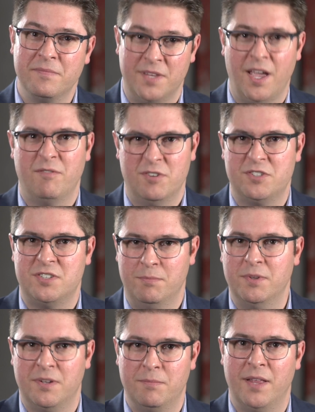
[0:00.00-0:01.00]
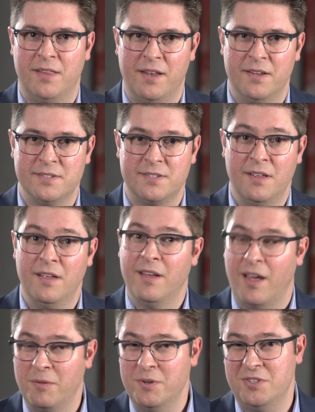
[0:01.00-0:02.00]
The average stimulant med, that is.
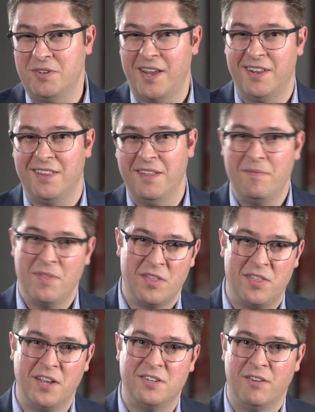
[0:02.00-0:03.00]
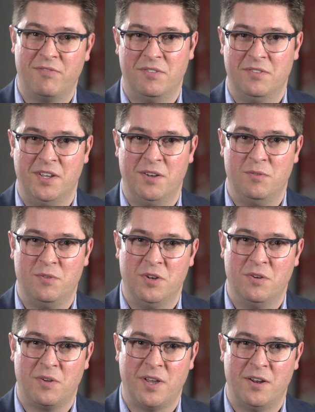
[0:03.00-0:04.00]
Otherwise, you got to think differently and,
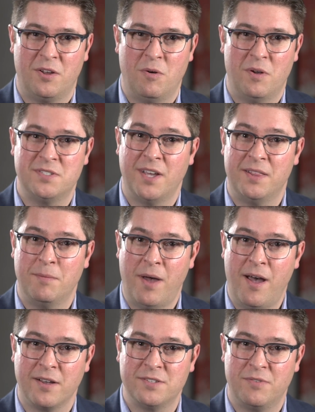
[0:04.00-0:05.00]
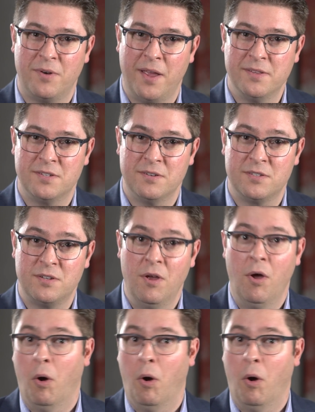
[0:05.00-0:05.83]
you know, kind of go outside the box for answers,